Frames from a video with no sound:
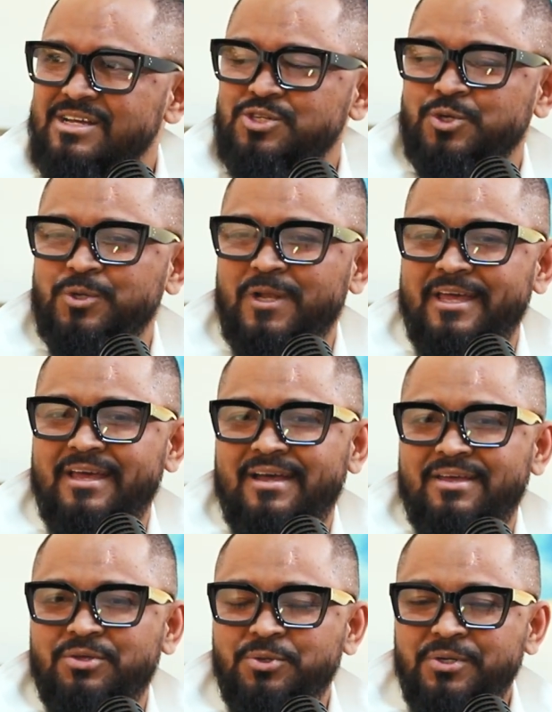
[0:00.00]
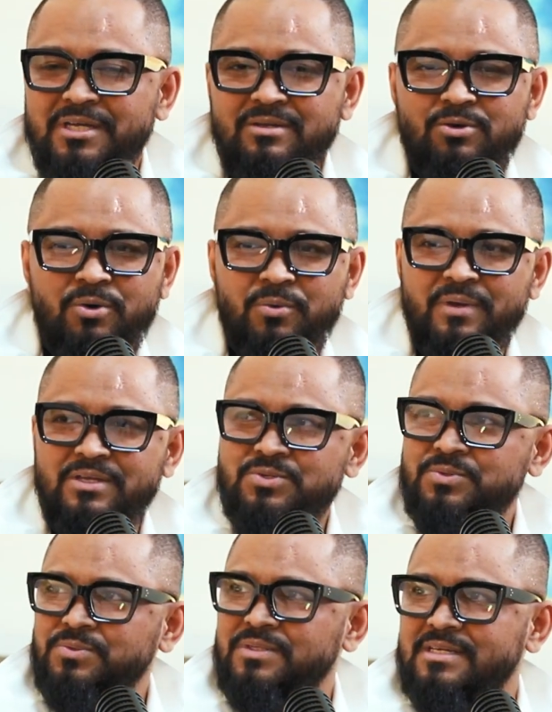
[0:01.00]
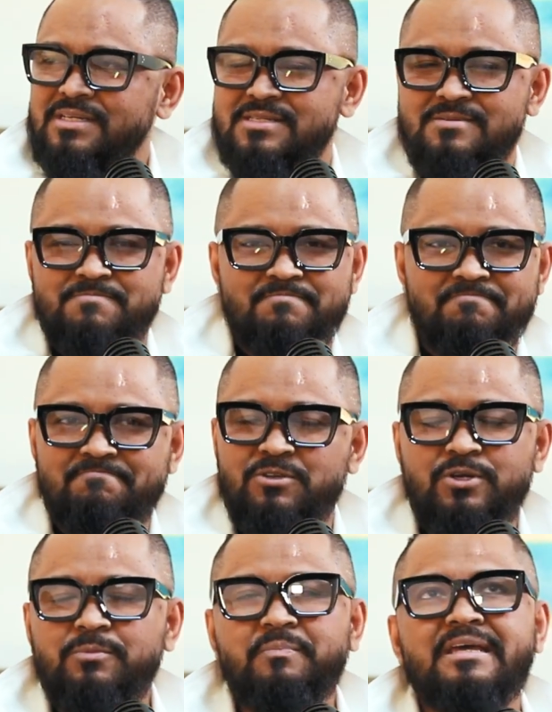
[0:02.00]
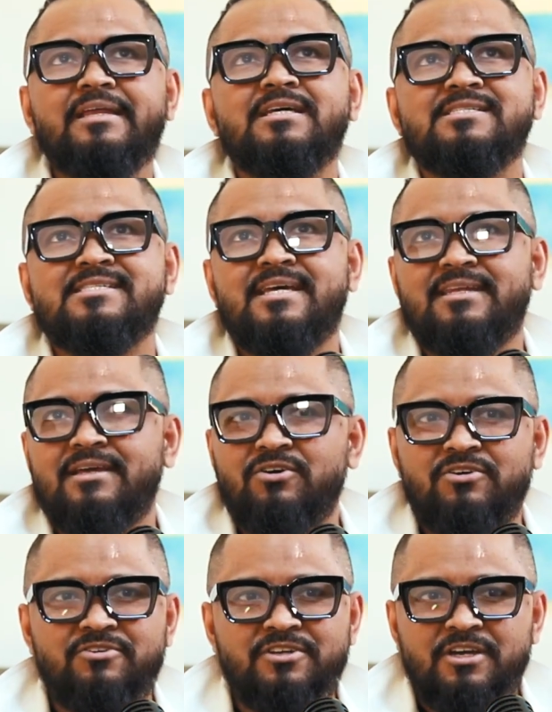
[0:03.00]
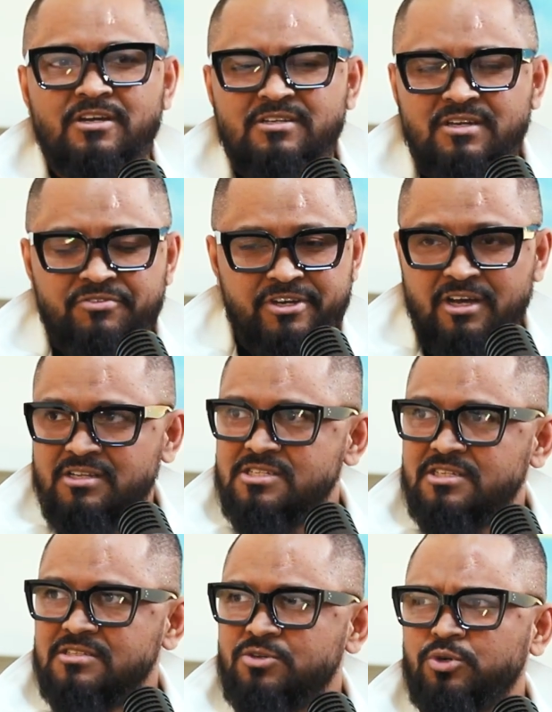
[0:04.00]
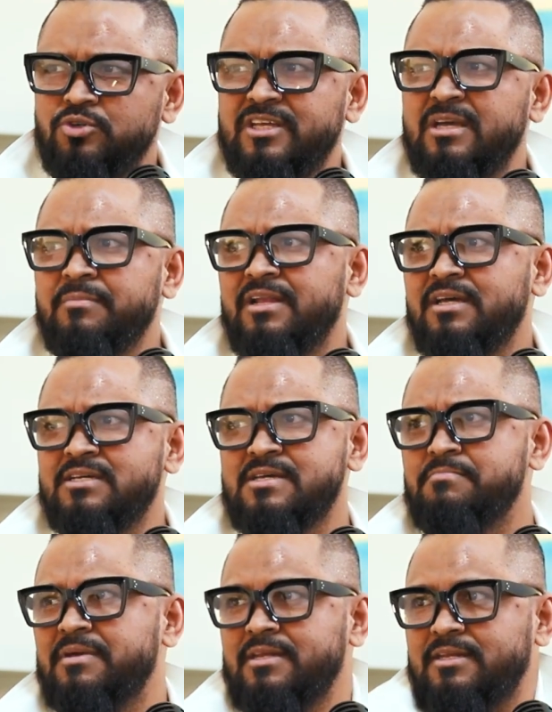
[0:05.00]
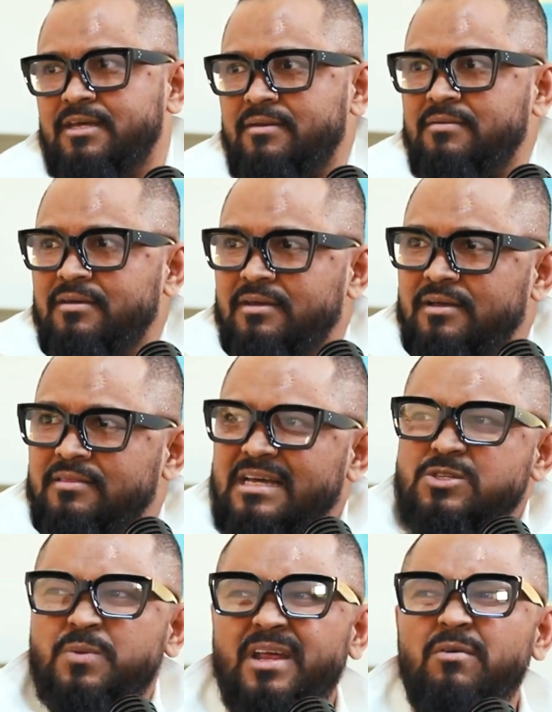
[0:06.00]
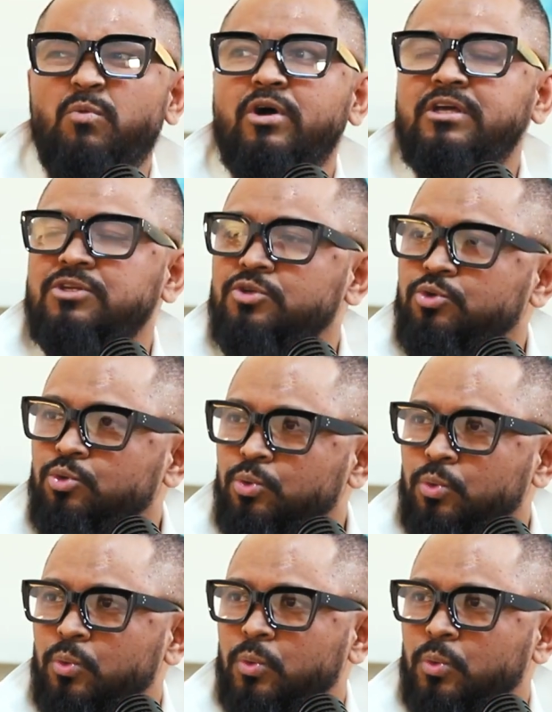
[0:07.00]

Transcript: So you can go into these, you could be an ascetic or a renunciant, go to the Himalayas and meditate. That's what I wanted to do.